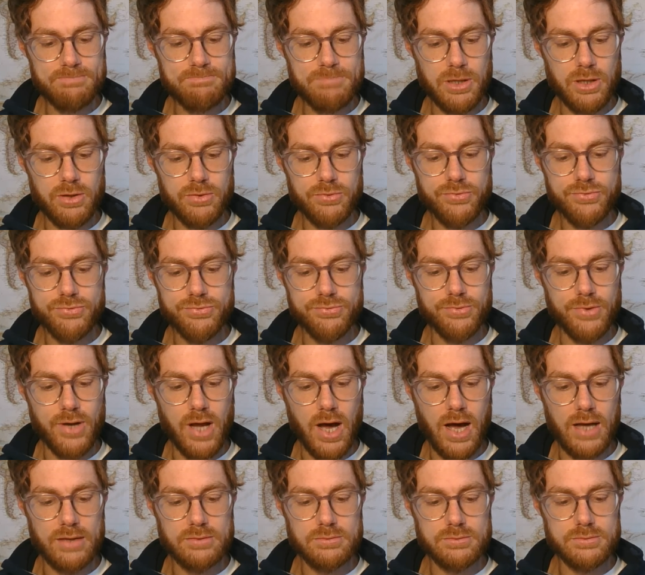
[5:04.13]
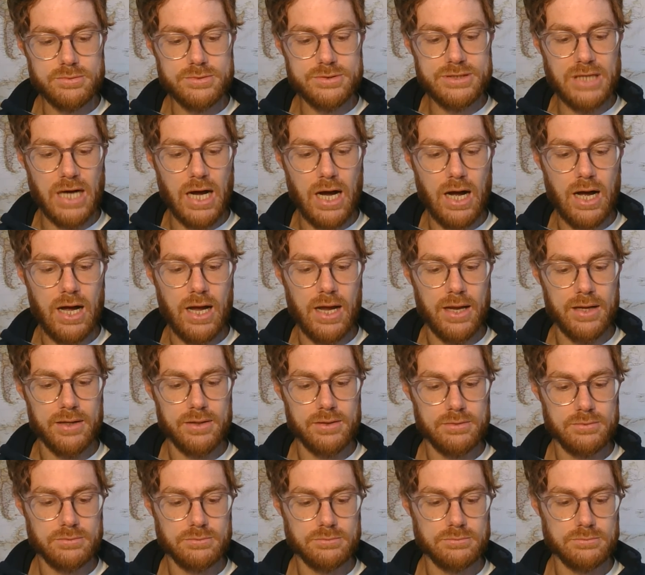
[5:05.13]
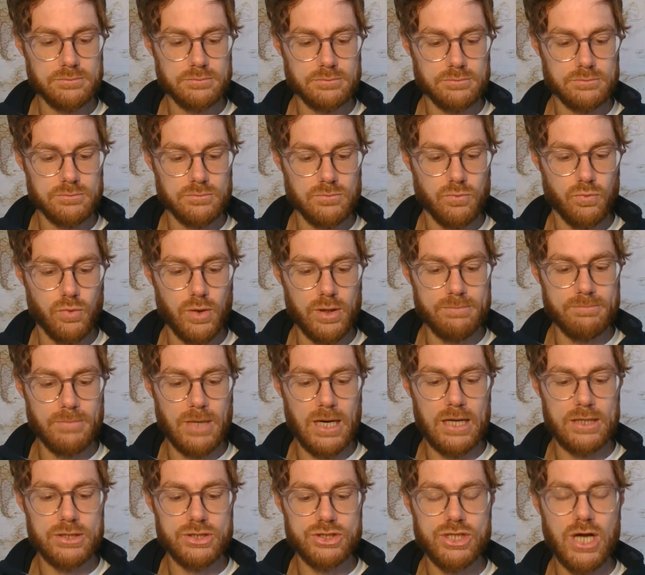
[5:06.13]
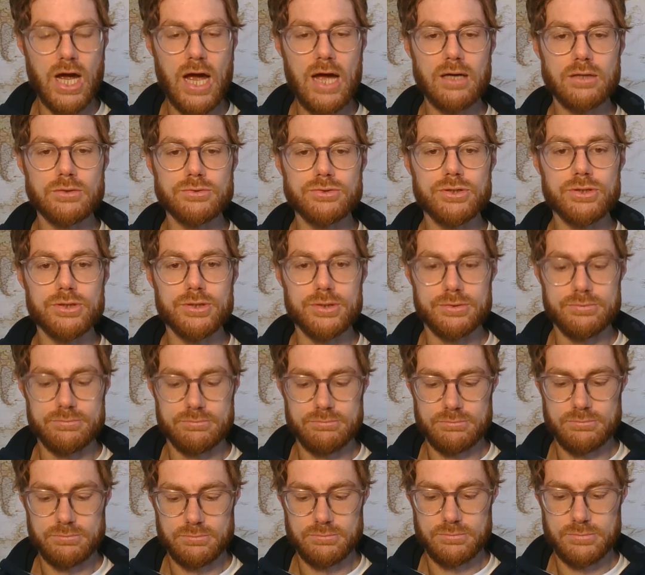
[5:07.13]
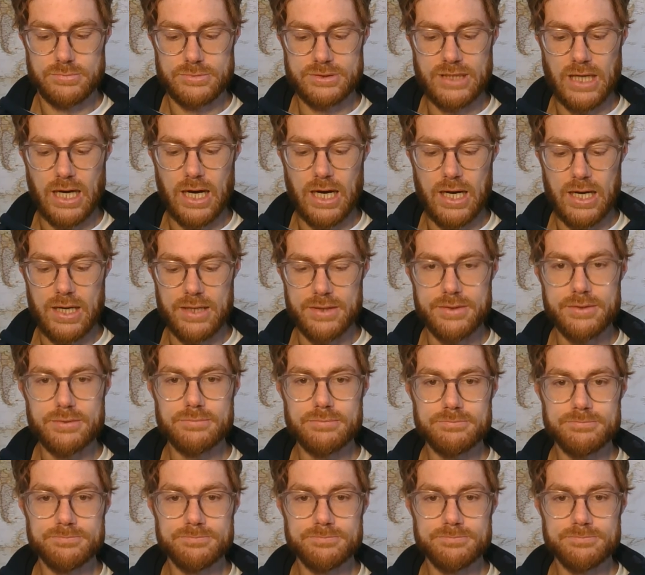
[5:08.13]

both not die when my childhood died?